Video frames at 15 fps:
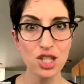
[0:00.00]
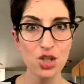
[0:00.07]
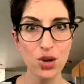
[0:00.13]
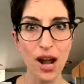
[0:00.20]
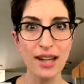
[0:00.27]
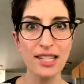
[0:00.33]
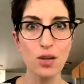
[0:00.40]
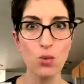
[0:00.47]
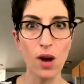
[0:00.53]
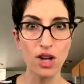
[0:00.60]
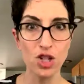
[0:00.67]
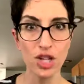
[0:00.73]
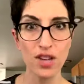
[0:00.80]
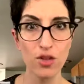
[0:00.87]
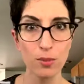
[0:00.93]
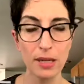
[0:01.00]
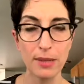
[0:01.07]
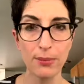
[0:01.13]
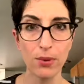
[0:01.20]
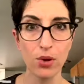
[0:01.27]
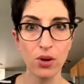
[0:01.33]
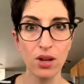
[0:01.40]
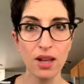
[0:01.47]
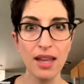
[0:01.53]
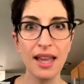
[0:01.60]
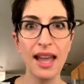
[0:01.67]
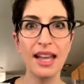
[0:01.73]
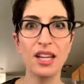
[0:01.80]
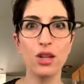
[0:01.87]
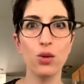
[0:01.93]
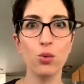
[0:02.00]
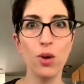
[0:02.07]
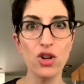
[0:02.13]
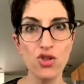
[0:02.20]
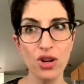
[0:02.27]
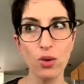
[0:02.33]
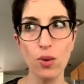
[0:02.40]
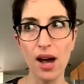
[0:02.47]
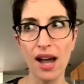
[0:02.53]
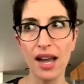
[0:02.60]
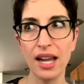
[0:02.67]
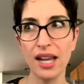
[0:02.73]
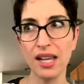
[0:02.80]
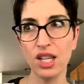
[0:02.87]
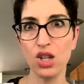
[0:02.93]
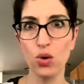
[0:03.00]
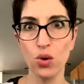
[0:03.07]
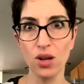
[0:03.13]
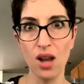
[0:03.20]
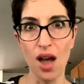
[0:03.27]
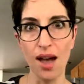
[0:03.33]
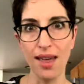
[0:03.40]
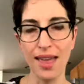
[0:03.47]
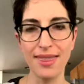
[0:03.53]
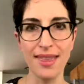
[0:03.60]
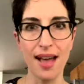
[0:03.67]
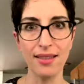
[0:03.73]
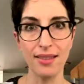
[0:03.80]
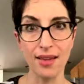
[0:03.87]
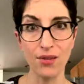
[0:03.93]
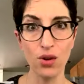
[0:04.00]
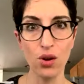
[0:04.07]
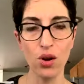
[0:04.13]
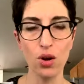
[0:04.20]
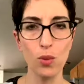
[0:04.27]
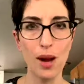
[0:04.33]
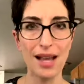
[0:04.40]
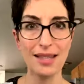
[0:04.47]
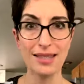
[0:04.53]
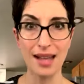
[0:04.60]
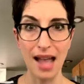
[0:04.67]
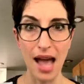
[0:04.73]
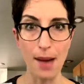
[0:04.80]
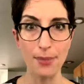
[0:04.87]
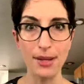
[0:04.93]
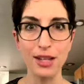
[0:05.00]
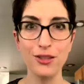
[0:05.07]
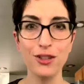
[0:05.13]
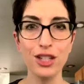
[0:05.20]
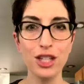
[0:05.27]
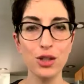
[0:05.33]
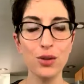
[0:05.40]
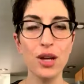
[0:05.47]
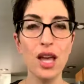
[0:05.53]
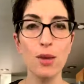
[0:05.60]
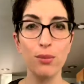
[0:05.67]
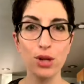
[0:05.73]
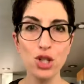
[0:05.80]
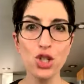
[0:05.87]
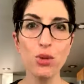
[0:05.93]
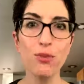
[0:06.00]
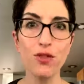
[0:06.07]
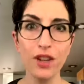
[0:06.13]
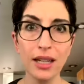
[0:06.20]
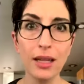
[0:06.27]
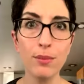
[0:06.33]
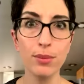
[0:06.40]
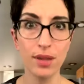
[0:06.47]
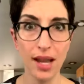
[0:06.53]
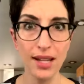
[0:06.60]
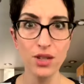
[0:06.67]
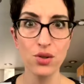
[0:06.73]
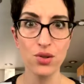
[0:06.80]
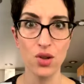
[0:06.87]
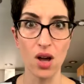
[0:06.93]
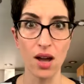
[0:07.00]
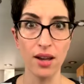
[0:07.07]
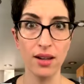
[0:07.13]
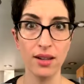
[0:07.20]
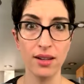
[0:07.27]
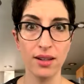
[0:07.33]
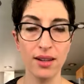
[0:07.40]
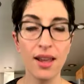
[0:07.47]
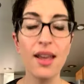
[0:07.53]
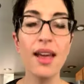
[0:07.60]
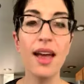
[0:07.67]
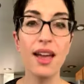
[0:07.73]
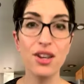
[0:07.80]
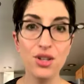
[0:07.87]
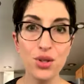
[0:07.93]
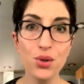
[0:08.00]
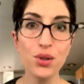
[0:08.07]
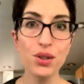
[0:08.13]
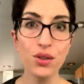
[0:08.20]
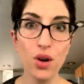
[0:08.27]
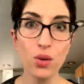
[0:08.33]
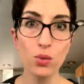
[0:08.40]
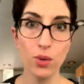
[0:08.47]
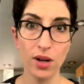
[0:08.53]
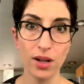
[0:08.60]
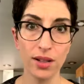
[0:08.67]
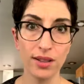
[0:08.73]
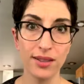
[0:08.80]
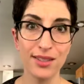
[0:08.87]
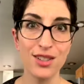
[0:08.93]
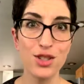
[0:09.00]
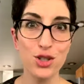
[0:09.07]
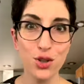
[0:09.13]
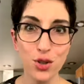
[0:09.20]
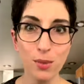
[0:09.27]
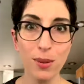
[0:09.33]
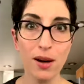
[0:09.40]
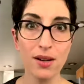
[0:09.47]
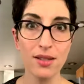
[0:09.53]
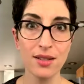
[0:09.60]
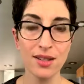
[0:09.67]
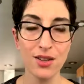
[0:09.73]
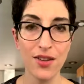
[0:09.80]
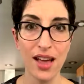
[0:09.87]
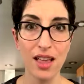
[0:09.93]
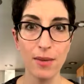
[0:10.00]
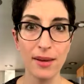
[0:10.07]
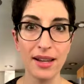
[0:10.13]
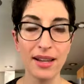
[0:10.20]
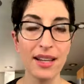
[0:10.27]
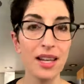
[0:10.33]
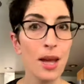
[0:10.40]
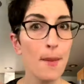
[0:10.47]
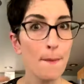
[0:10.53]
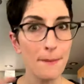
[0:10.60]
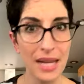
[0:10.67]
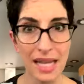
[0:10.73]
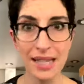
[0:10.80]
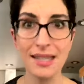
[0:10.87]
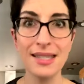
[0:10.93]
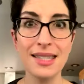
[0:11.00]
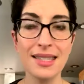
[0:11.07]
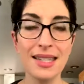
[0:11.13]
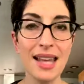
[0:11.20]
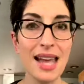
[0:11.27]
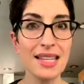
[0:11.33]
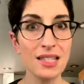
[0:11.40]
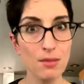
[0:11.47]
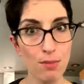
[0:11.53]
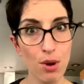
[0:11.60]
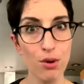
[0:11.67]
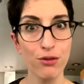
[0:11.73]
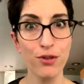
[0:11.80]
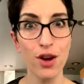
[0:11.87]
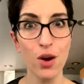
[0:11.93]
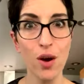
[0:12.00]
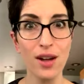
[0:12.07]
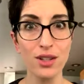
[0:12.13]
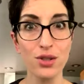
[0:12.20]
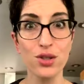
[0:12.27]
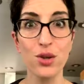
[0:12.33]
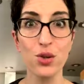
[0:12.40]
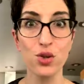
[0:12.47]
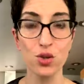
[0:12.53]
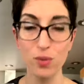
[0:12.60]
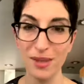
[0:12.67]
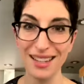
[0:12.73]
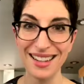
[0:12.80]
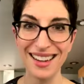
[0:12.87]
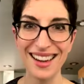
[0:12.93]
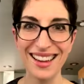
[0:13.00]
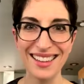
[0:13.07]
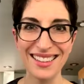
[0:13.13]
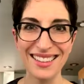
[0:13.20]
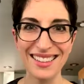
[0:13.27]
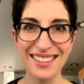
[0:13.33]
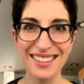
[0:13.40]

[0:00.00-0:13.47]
distracted watching other people and you're wondering why you're not at that level or why it's not happening for you, put your freaking blinders on and do your own work. Do the personal development. Be consistent as a mofo on your social media.